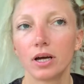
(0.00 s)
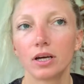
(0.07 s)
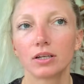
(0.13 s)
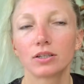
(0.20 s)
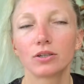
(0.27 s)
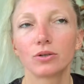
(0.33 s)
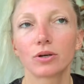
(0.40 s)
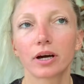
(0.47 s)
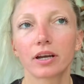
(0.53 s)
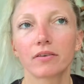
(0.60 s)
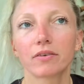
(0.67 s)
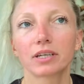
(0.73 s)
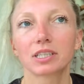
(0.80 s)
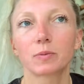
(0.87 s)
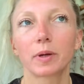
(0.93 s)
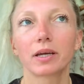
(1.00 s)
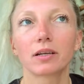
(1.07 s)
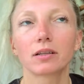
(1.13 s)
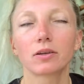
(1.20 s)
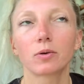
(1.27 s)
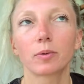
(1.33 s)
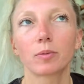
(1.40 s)
to kind of expand a
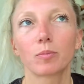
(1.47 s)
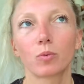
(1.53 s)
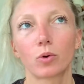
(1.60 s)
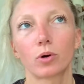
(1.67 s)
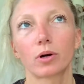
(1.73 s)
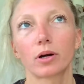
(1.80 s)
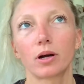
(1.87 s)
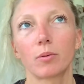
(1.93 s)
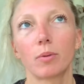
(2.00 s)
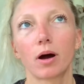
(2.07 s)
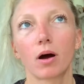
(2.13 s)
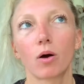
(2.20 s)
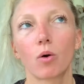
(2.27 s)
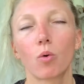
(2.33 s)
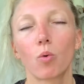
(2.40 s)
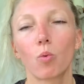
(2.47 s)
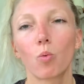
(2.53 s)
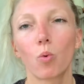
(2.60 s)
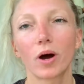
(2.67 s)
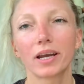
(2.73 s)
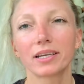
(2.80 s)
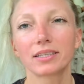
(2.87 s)
little bit more about
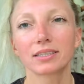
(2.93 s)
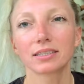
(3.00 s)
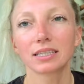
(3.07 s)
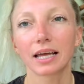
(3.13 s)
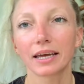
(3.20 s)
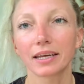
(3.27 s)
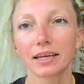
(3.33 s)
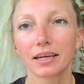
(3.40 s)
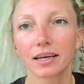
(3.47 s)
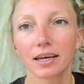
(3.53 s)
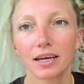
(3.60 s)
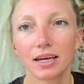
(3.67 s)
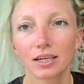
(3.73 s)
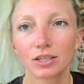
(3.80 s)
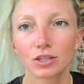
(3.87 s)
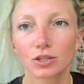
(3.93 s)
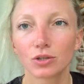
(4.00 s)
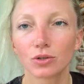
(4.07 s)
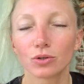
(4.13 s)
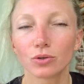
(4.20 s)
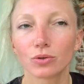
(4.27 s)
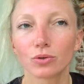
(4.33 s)
what it's like
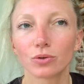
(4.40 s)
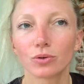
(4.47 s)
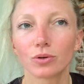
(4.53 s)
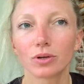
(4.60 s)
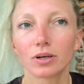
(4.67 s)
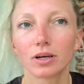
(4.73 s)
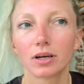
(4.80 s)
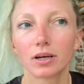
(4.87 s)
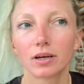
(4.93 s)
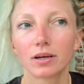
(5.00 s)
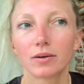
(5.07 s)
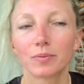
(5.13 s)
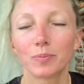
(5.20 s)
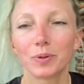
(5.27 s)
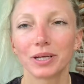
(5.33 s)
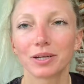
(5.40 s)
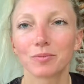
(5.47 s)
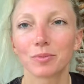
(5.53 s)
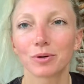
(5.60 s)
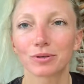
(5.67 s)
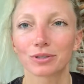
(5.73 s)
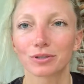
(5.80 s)
to be an
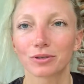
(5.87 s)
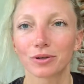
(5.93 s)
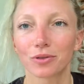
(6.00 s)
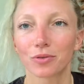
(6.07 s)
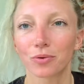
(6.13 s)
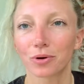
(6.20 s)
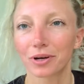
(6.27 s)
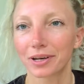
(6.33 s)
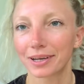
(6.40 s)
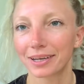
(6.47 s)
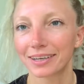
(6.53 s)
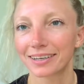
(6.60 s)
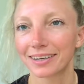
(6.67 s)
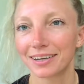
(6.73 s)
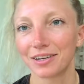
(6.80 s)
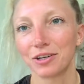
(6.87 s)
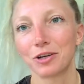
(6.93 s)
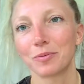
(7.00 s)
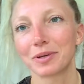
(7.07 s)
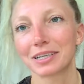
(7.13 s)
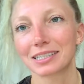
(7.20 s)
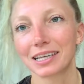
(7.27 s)
emotional authority in
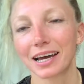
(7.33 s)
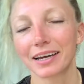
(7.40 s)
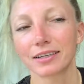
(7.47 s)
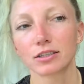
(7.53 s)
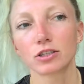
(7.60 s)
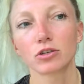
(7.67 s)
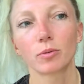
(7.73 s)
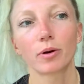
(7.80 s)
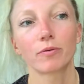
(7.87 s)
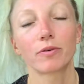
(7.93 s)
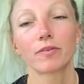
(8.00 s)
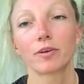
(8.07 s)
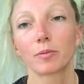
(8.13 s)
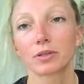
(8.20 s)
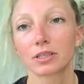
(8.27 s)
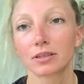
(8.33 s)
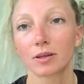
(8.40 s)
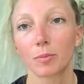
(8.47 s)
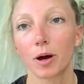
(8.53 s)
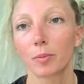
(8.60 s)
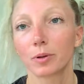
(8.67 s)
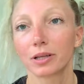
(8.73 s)
human design. So about 50% of the
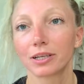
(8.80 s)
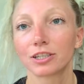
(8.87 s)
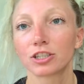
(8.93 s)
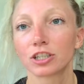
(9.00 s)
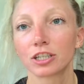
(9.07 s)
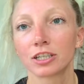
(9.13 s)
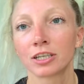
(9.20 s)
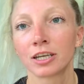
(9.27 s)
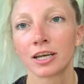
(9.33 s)
population